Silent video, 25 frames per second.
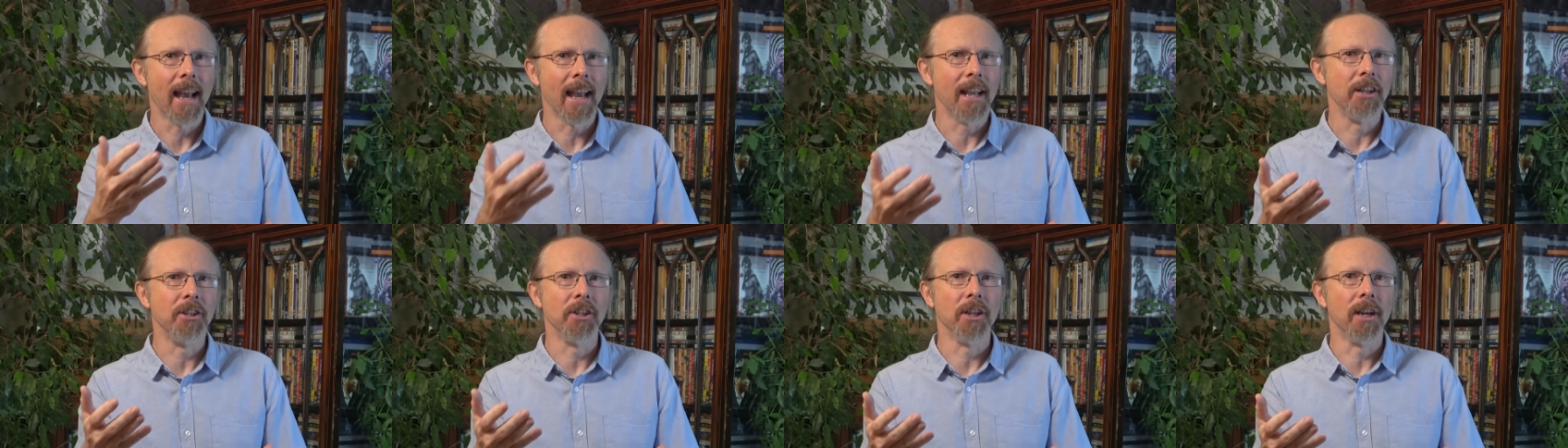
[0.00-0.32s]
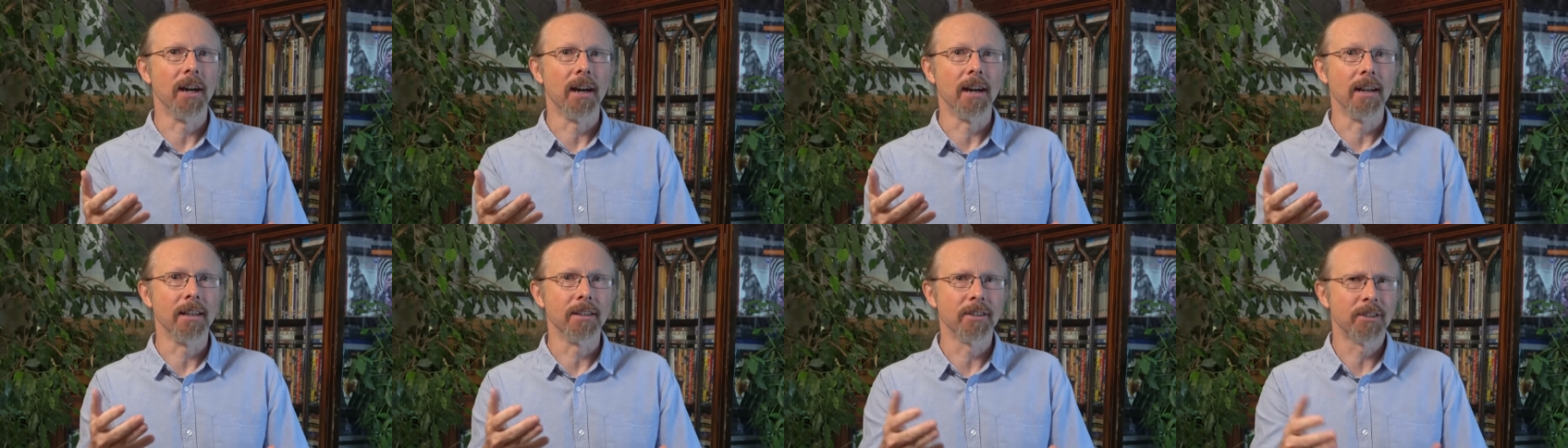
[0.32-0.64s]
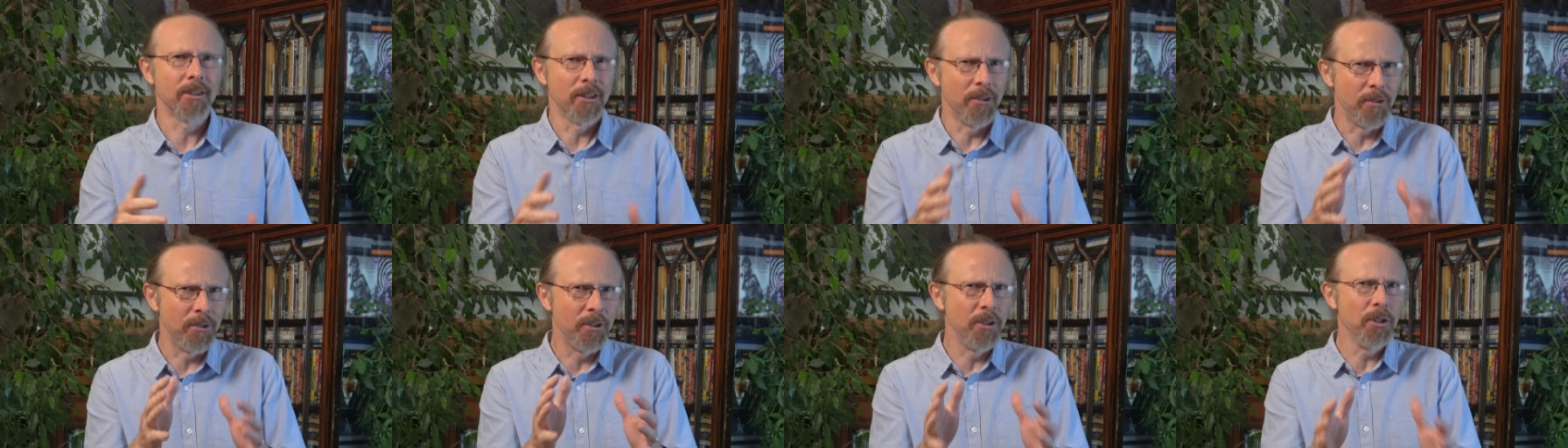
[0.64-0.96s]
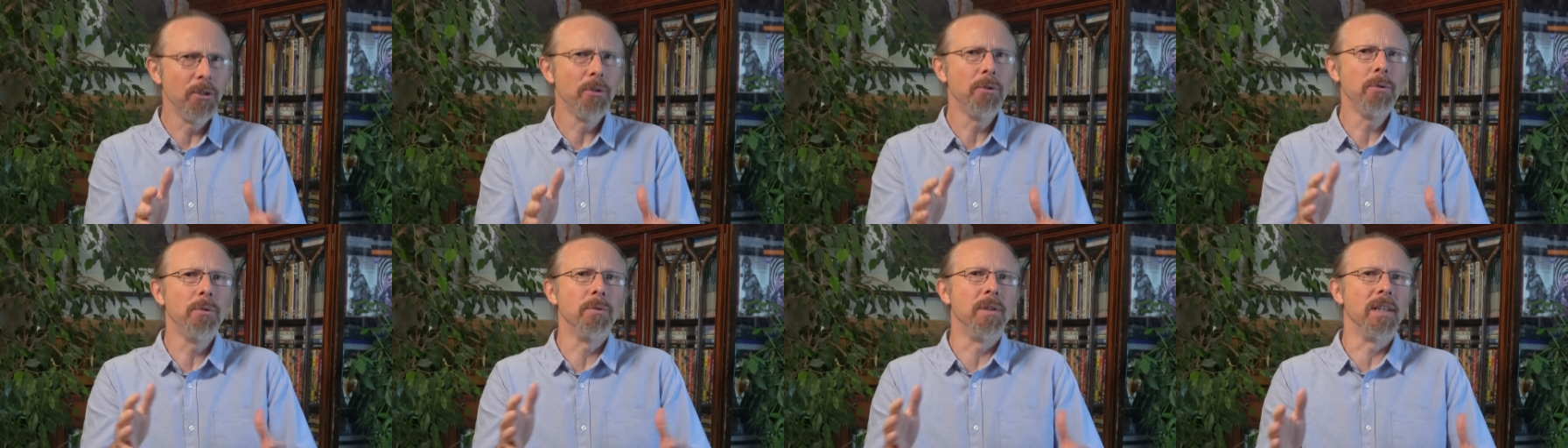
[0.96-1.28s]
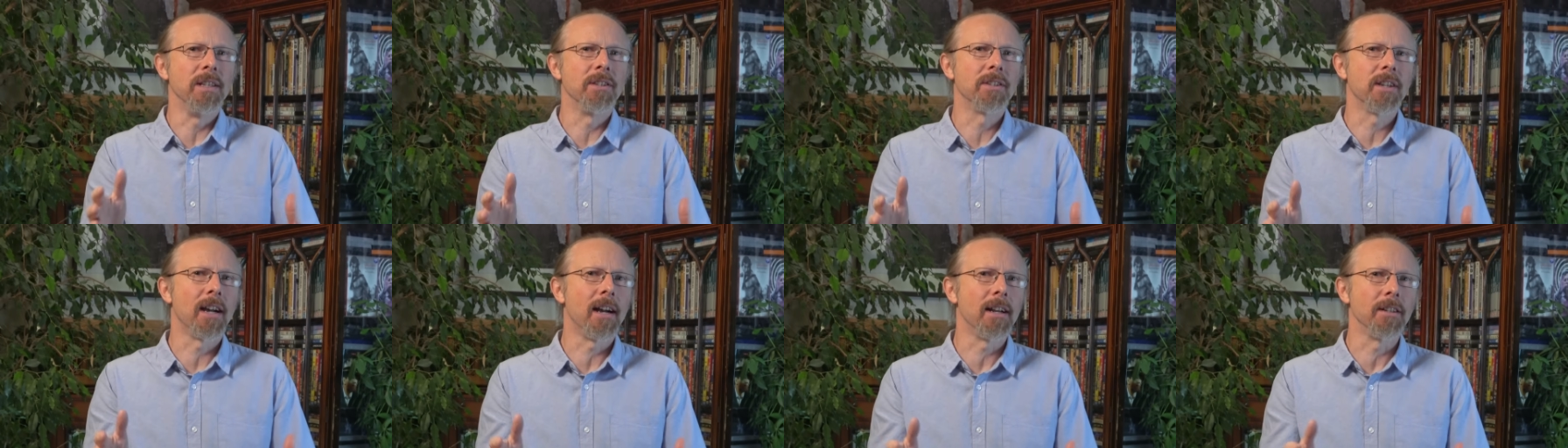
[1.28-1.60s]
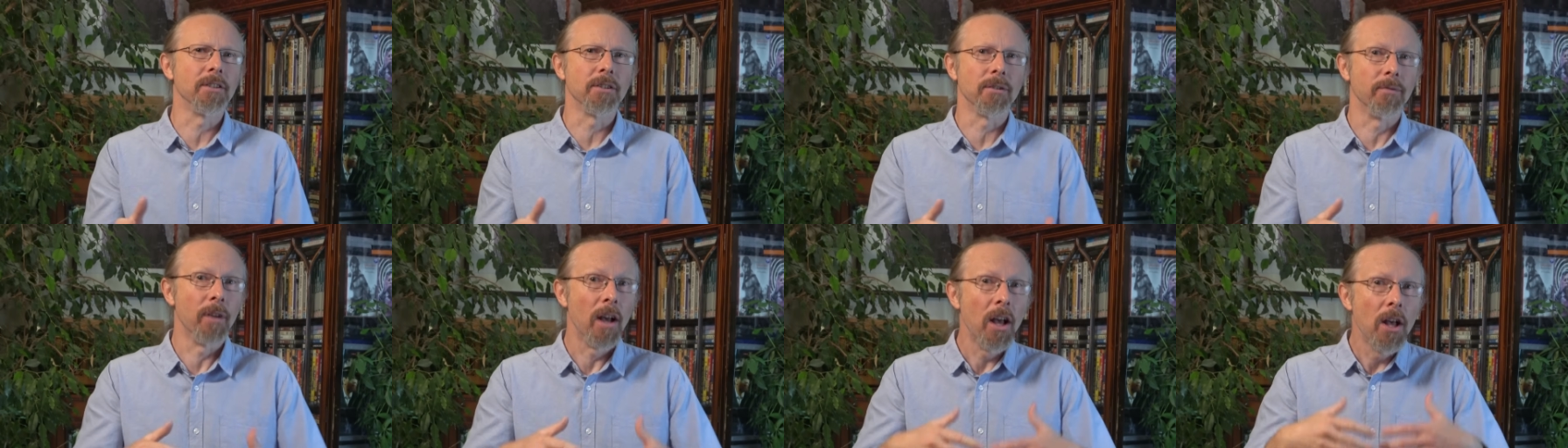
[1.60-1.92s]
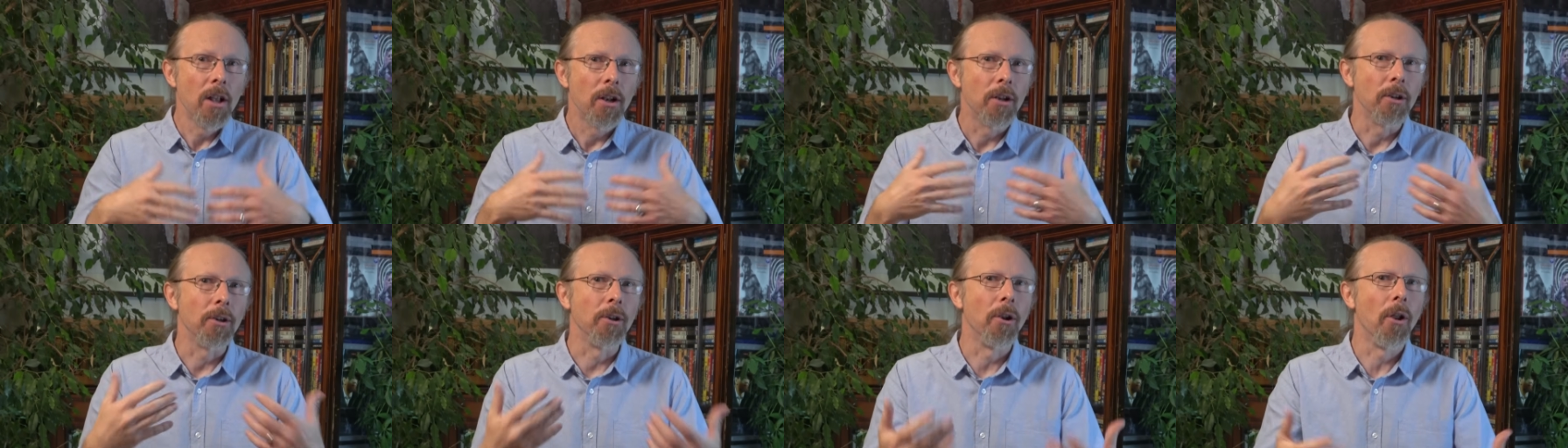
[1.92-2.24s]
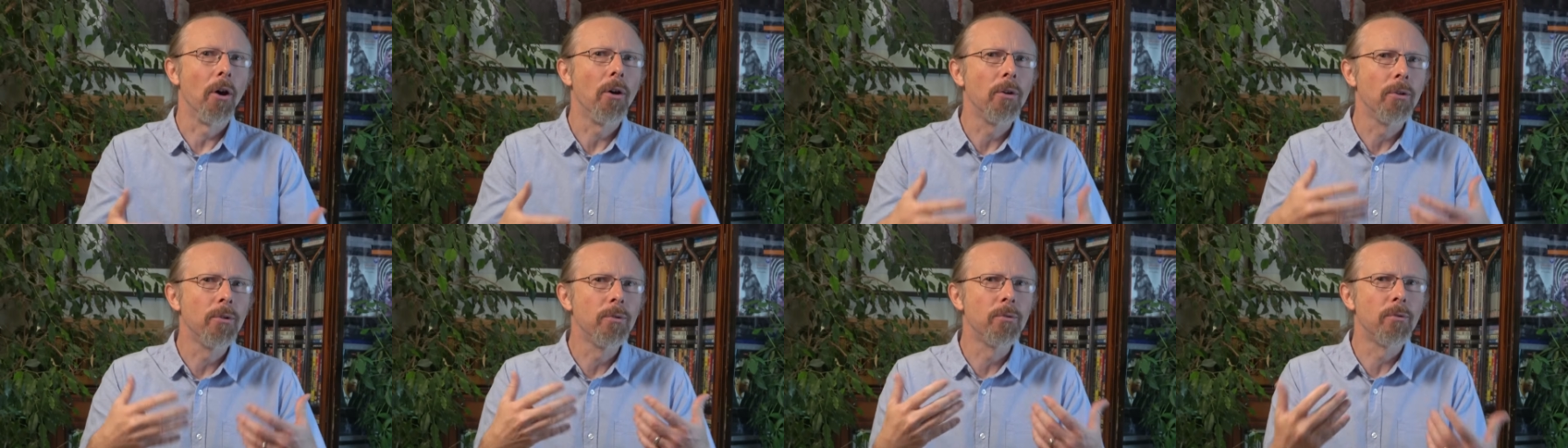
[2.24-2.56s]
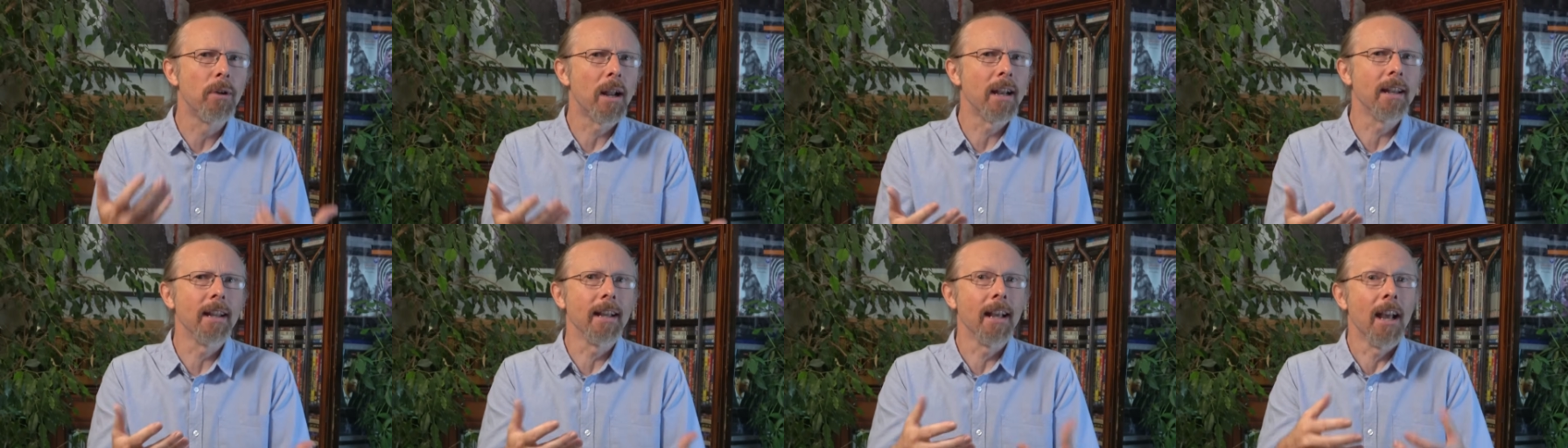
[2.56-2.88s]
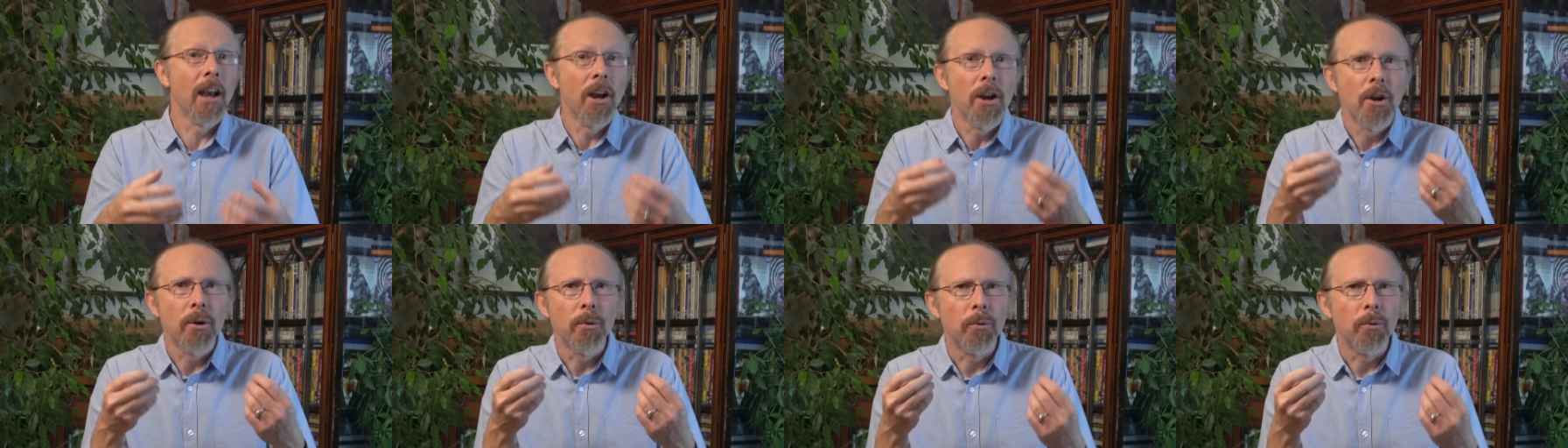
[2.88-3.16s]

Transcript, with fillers: AGIs to do these kinds of long running,